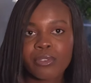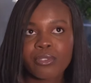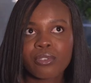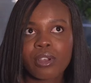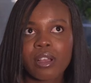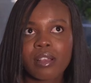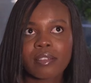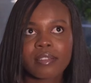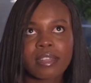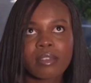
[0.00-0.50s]
So
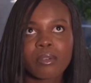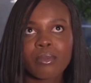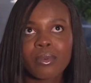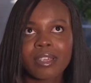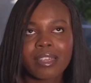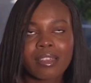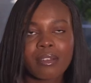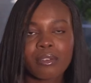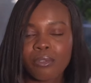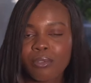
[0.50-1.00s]
I was like,
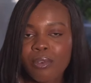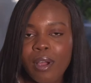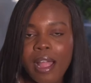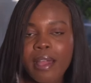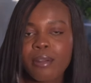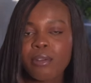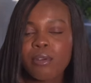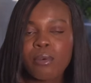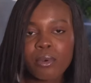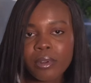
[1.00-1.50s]
okay, no,
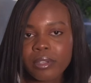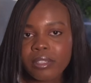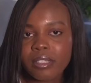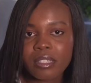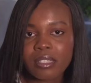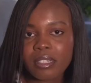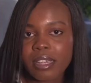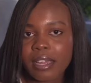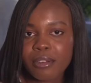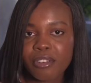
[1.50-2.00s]
I don't want
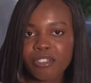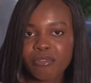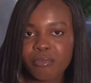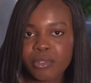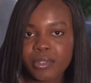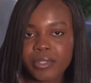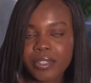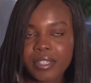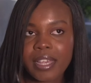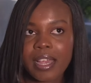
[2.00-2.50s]
this kind of
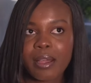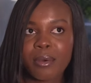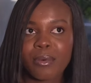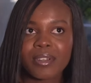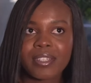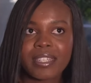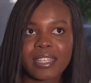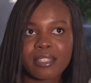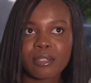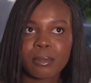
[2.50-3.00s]
music. I
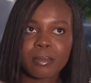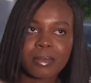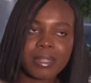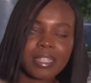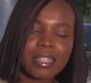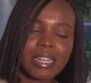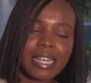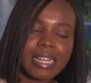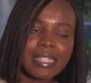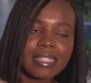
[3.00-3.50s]
wanted
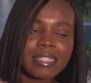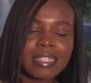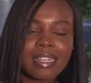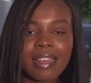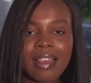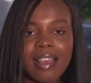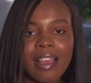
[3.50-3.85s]
something nice.